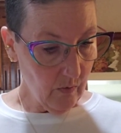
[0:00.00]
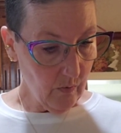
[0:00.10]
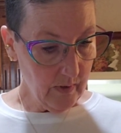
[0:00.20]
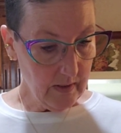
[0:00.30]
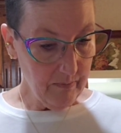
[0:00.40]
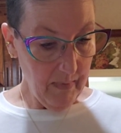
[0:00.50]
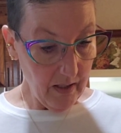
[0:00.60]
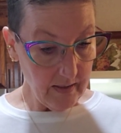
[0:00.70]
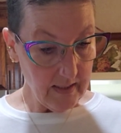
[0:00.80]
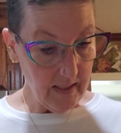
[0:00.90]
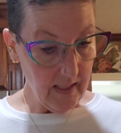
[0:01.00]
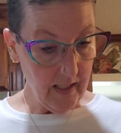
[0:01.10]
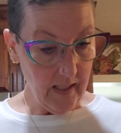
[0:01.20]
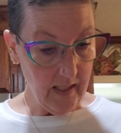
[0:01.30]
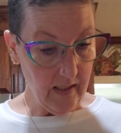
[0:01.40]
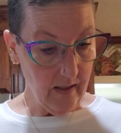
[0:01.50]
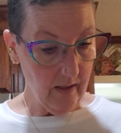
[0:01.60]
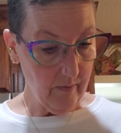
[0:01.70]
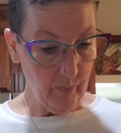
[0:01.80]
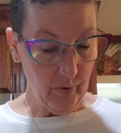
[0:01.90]
once melted,
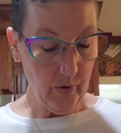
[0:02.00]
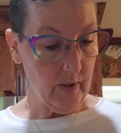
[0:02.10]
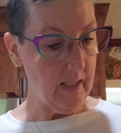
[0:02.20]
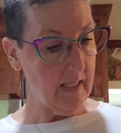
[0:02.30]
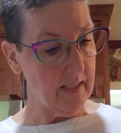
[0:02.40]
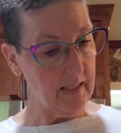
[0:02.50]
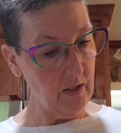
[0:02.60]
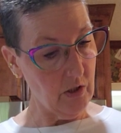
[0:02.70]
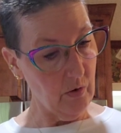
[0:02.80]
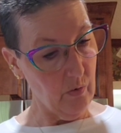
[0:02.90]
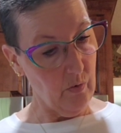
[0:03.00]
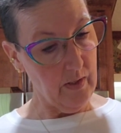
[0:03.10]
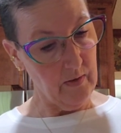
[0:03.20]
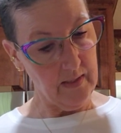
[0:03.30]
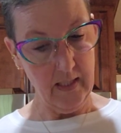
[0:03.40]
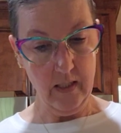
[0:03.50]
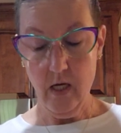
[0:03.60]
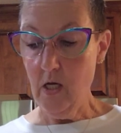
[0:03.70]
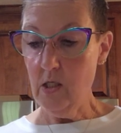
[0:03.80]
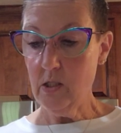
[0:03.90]
put the essential oils in.
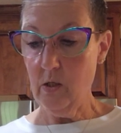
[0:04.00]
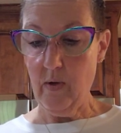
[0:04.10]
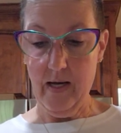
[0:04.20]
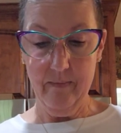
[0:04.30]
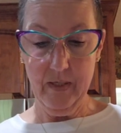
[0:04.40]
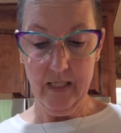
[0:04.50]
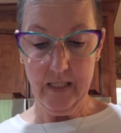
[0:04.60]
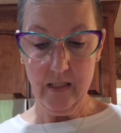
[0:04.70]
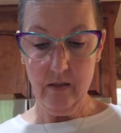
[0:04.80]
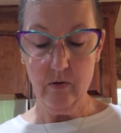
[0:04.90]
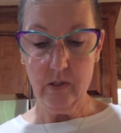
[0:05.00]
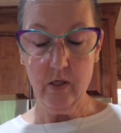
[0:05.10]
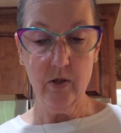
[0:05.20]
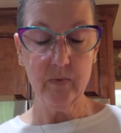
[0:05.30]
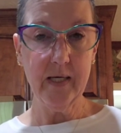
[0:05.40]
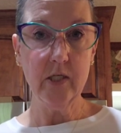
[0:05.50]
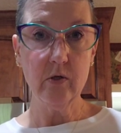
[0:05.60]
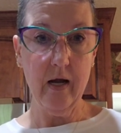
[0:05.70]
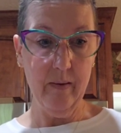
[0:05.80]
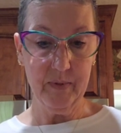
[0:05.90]
So I'm going to use 3
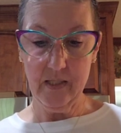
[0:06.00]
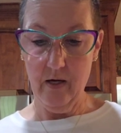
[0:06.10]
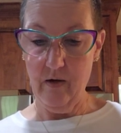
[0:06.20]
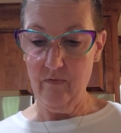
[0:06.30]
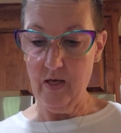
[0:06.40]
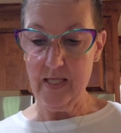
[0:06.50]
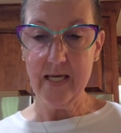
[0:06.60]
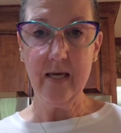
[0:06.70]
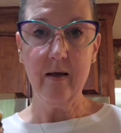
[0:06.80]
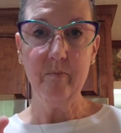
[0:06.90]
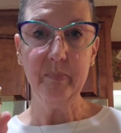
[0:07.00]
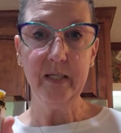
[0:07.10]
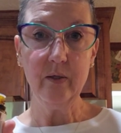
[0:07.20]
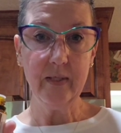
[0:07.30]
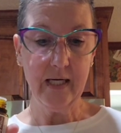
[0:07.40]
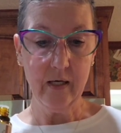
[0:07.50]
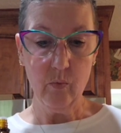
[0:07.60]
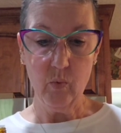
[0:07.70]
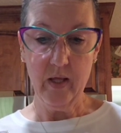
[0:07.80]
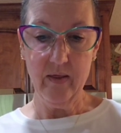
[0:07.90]
drops of the Beauty
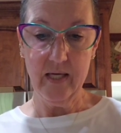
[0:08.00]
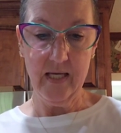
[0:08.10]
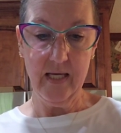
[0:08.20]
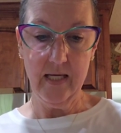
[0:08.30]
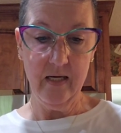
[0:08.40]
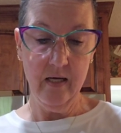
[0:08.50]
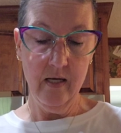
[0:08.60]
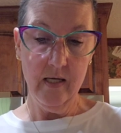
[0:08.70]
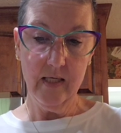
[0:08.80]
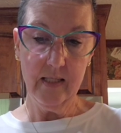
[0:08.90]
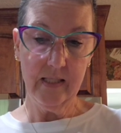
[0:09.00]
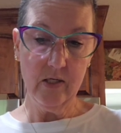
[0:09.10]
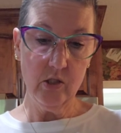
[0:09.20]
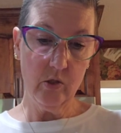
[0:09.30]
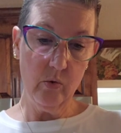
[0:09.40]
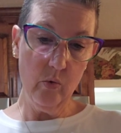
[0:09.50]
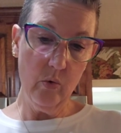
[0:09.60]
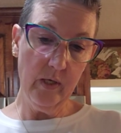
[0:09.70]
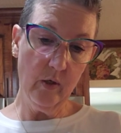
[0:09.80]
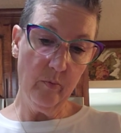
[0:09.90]
Within essential
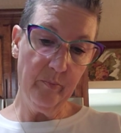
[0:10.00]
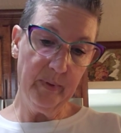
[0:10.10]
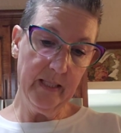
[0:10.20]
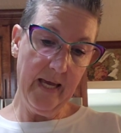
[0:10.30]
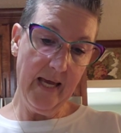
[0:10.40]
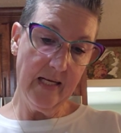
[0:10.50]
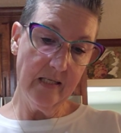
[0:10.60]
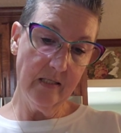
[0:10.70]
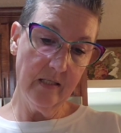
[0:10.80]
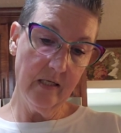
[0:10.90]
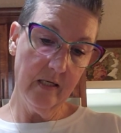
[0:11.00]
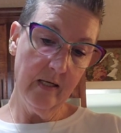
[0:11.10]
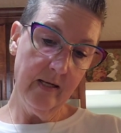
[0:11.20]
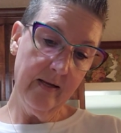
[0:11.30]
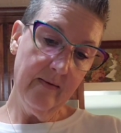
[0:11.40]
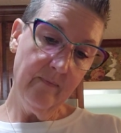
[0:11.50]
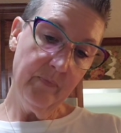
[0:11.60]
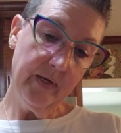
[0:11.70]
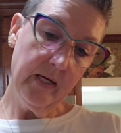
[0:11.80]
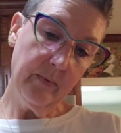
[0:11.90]
oil blend.
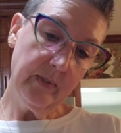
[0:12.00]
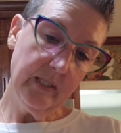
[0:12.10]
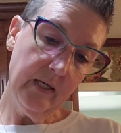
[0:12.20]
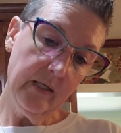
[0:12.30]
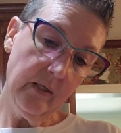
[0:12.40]
I will tell